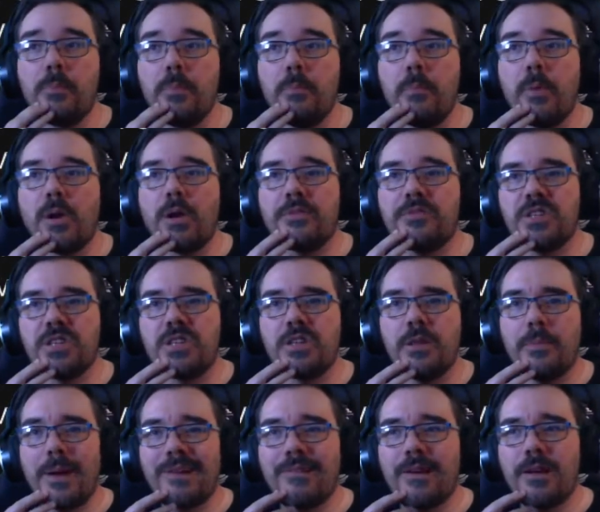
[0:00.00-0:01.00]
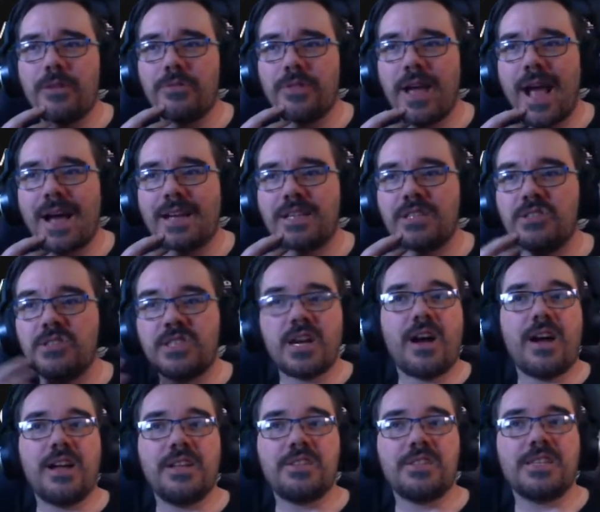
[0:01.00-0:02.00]
Monoliths sit in the background. They act as
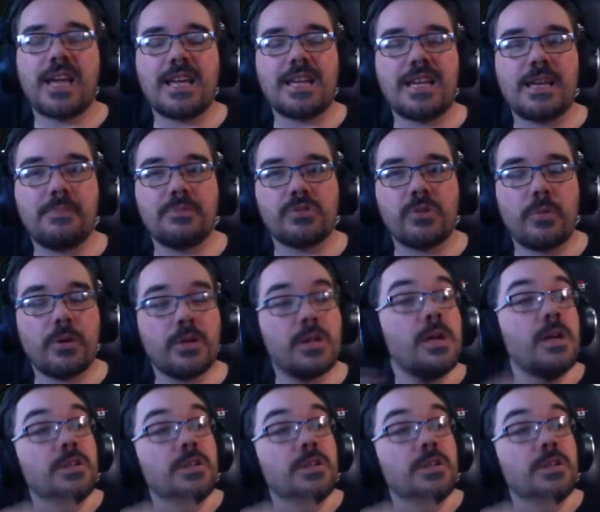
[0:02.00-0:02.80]
guides and gatekeepers of the world.